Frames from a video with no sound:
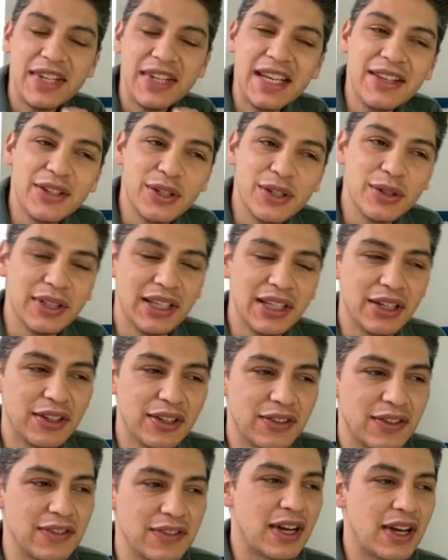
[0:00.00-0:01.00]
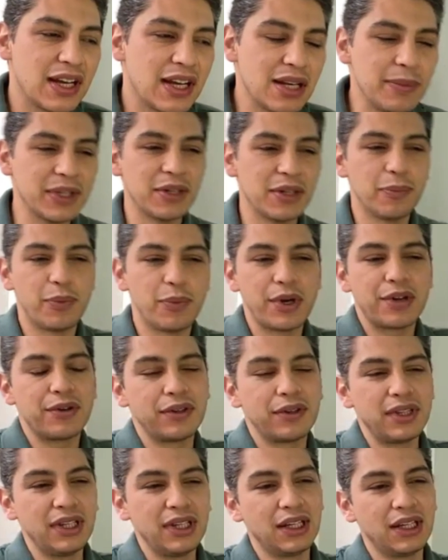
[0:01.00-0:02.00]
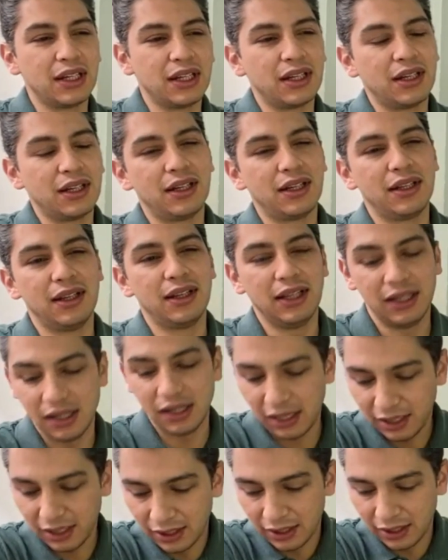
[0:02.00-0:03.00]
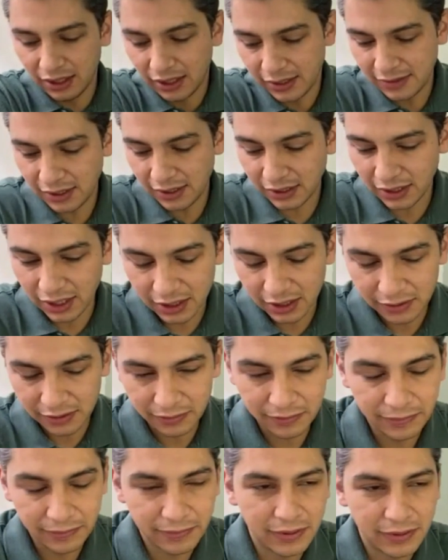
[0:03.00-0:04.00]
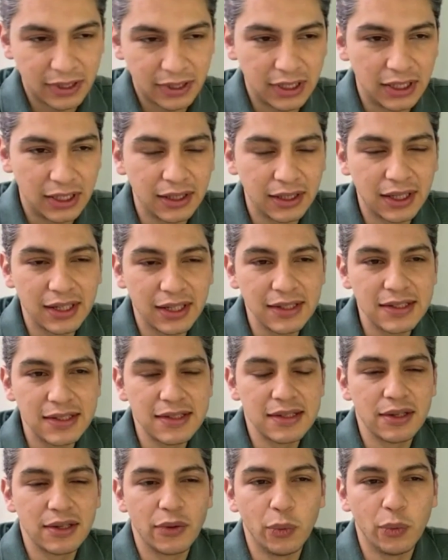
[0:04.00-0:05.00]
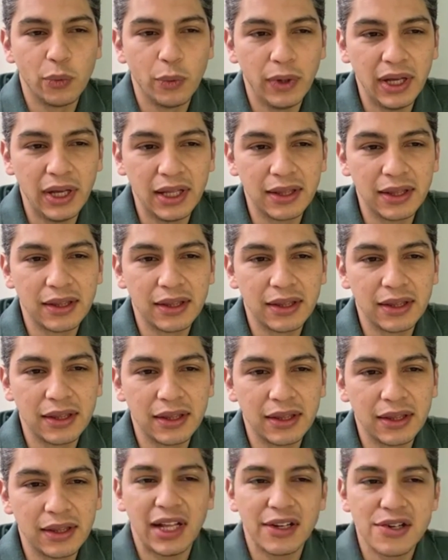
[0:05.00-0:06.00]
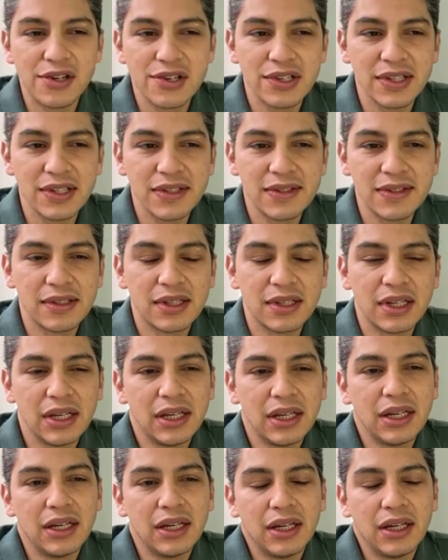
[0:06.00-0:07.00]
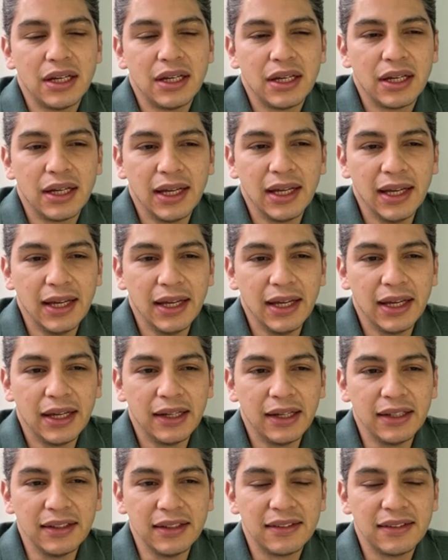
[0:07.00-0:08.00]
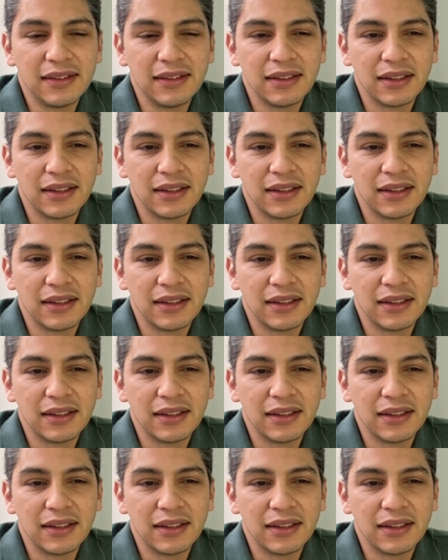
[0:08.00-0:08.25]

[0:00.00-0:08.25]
seeing though, you know, just talking about the puerco thing, that I see a lot of kids with food allergies, and